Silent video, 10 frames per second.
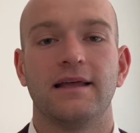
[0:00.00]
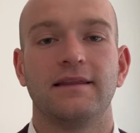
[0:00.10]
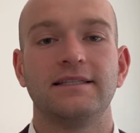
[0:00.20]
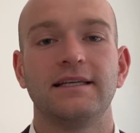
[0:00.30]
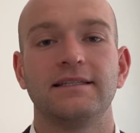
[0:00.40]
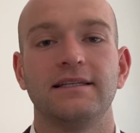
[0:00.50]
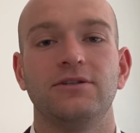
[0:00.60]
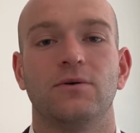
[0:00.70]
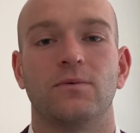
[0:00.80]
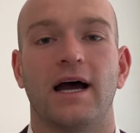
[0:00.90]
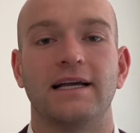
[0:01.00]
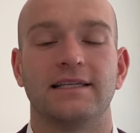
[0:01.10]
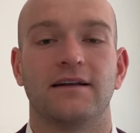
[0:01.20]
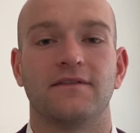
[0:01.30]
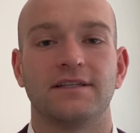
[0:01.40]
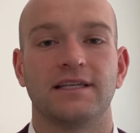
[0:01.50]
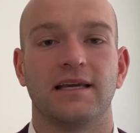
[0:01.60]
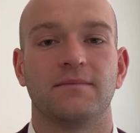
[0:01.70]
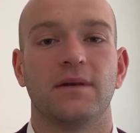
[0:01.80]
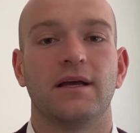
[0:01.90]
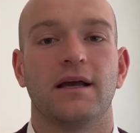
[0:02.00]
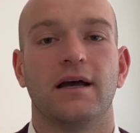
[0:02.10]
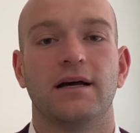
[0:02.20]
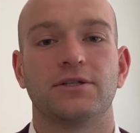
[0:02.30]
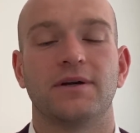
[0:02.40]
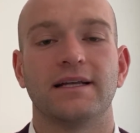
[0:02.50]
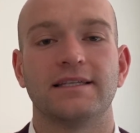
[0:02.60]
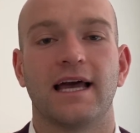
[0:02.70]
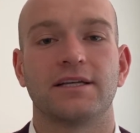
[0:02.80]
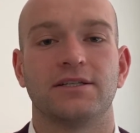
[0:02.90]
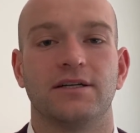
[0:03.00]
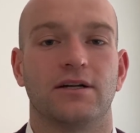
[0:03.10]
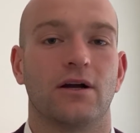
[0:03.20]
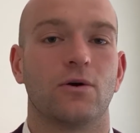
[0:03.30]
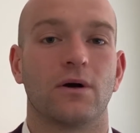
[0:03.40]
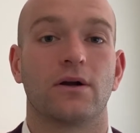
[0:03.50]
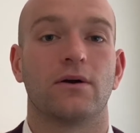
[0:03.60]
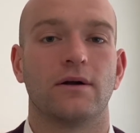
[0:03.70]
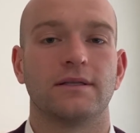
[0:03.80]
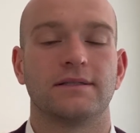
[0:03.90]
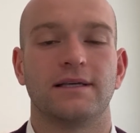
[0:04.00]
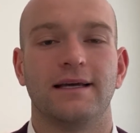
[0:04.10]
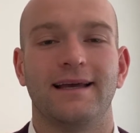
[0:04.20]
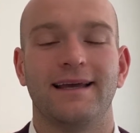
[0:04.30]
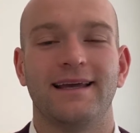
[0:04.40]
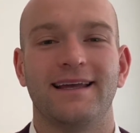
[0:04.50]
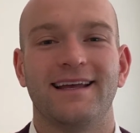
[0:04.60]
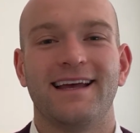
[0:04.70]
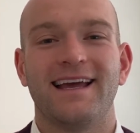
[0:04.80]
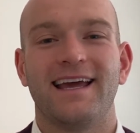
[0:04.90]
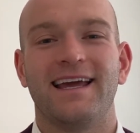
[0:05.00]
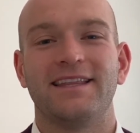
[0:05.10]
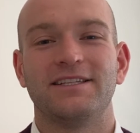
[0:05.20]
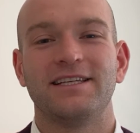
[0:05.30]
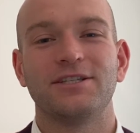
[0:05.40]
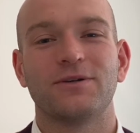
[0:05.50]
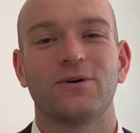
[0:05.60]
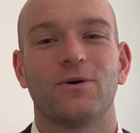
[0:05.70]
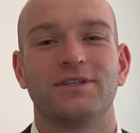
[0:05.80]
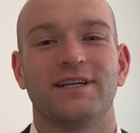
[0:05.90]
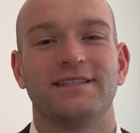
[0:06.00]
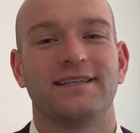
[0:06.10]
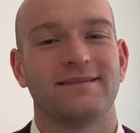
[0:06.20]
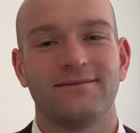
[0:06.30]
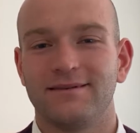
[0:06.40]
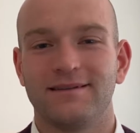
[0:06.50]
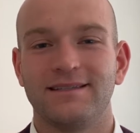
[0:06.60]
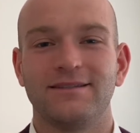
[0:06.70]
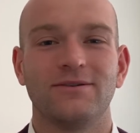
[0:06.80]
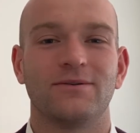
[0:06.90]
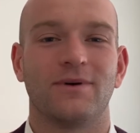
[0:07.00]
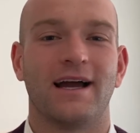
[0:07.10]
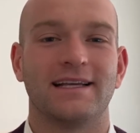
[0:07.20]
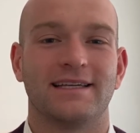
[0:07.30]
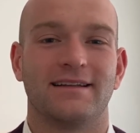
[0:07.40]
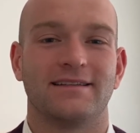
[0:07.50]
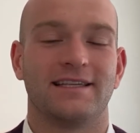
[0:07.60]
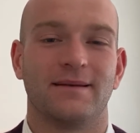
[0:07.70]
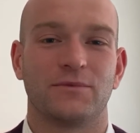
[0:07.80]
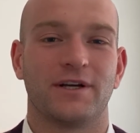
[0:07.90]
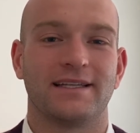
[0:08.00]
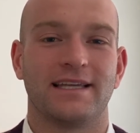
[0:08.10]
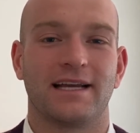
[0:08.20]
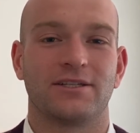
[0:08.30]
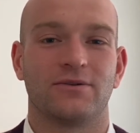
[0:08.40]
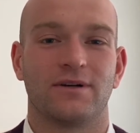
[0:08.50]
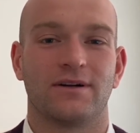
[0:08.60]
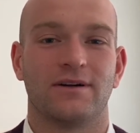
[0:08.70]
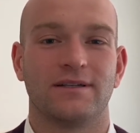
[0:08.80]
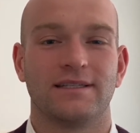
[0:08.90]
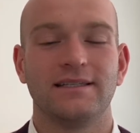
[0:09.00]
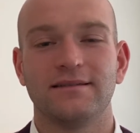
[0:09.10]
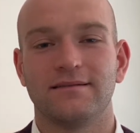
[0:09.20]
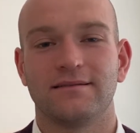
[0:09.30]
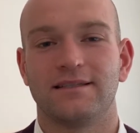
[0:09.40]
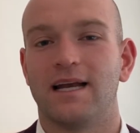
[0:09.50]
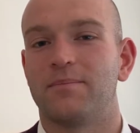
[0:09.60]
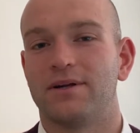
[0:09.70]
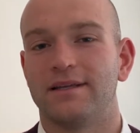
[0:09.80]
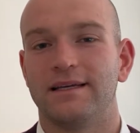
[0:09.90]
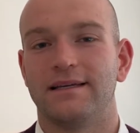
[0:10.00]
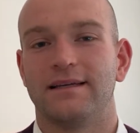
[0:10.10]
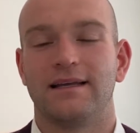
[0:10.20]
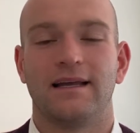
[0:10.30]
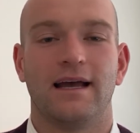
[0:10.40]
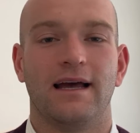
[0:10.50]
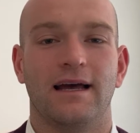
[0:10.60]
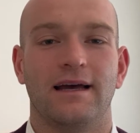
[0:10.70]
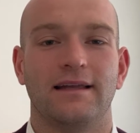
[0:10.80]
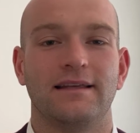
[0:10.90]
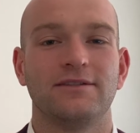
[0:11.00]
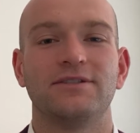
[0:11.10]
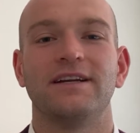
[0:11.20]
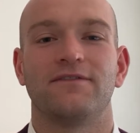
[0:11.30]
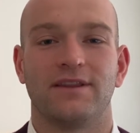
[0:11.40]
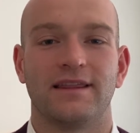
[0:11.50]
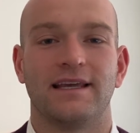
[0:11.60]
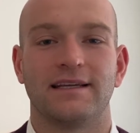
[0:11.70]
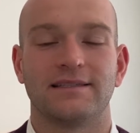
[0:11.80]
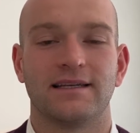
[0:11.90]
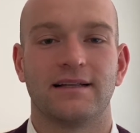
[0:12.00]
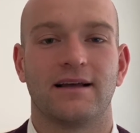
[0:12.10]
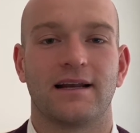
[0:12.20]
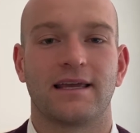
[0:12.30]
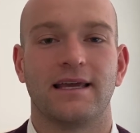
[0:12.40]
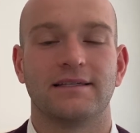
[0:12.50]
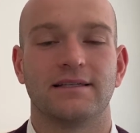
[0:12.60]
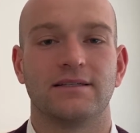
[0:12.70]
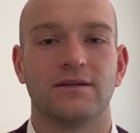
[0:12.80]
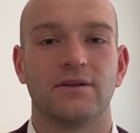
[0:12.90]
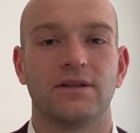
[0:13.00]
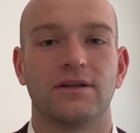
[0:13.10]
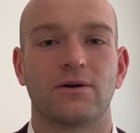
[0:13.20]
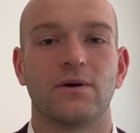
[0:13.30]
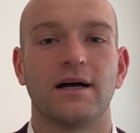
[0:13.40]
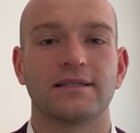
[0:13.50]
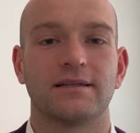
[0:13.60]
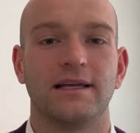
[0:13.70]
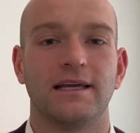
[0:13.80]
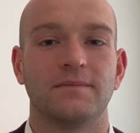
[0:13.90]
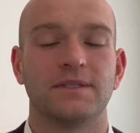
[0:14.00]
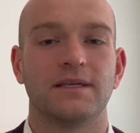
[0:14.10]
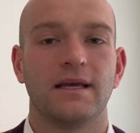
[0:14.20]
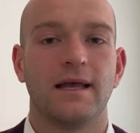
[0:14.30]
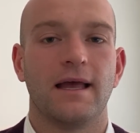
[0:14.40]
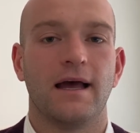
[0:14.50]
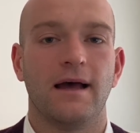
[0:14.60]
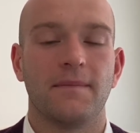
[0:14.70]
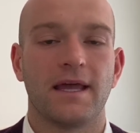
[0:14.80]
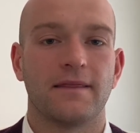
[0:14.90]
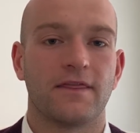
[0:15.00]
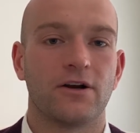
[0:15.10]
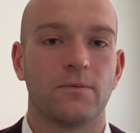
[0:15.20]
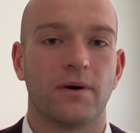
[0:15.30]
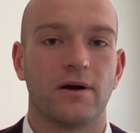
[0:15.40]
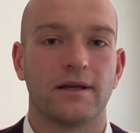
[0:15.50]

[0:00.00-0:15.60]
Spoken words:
these things need to arise out of the same transaction or occurrence. And the district court judge says, well, these don't arise out of the same transaction or occurrence. These are separately, these are different things in a lot of cases. So the cross claims and the third party